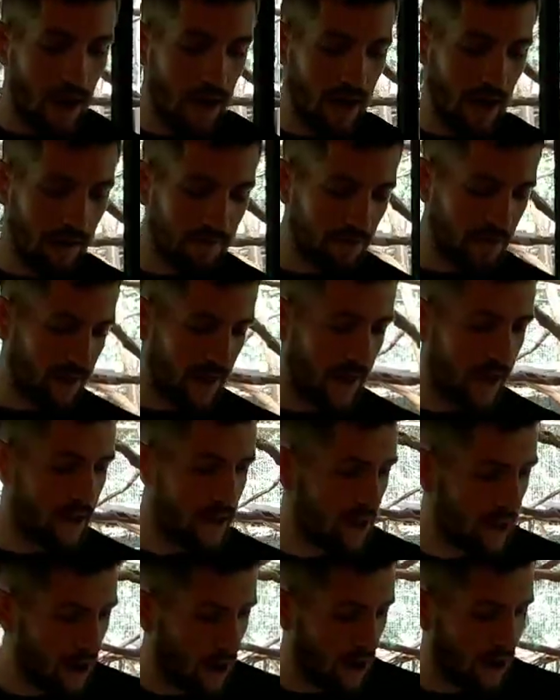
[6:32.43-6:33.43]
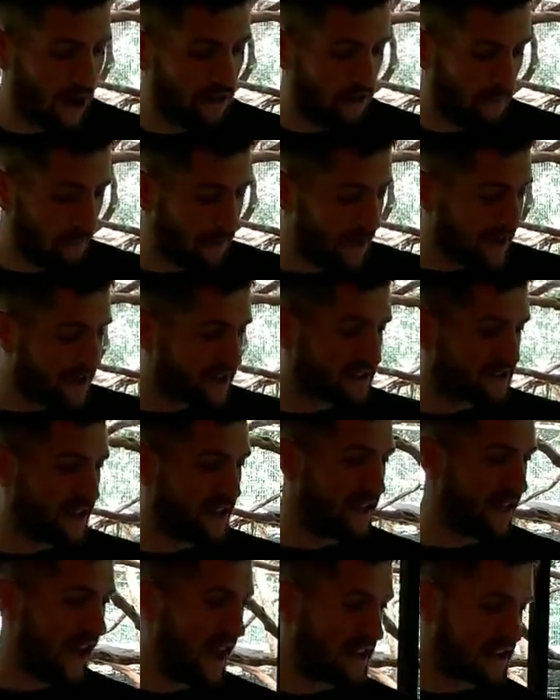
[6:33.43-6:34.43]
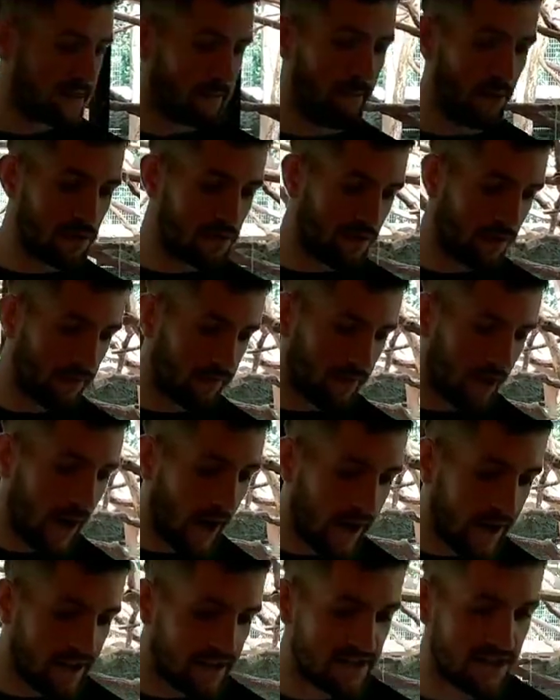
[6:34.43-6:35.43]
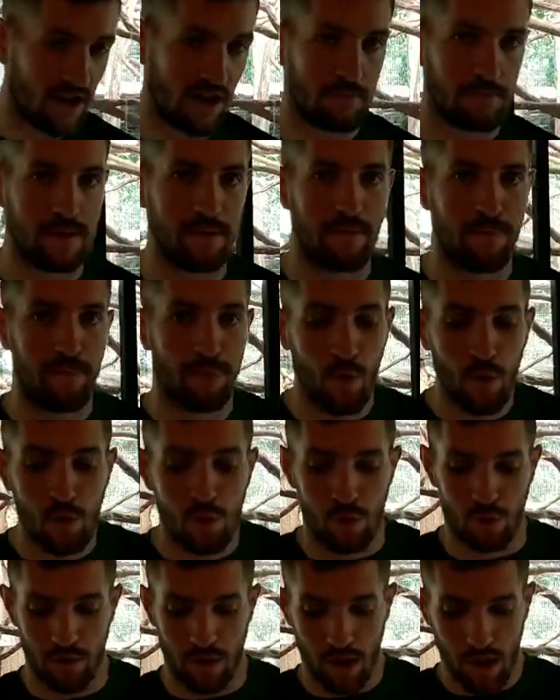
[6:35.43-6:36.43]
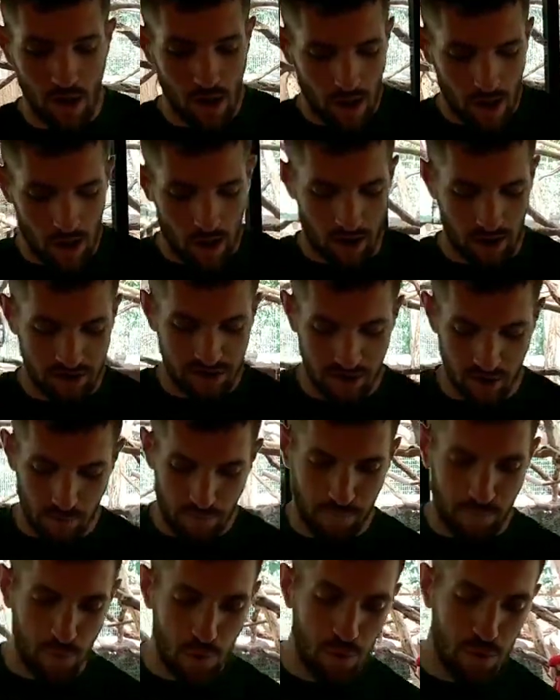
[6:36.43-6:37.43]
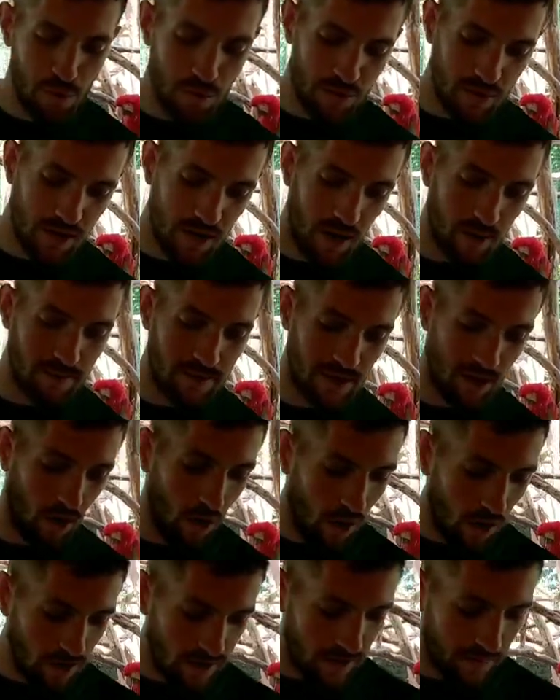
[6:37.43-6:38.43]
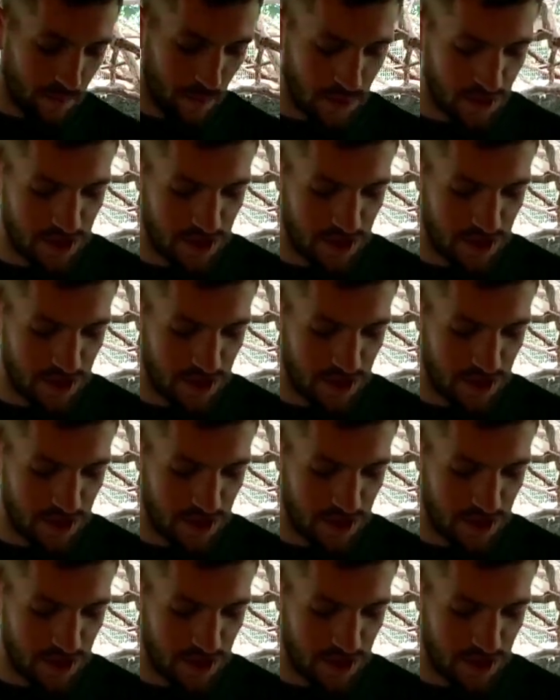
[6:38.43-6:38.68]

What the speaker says: And after that, the biggest thing that has the most variety is going to be food. So food comes in all different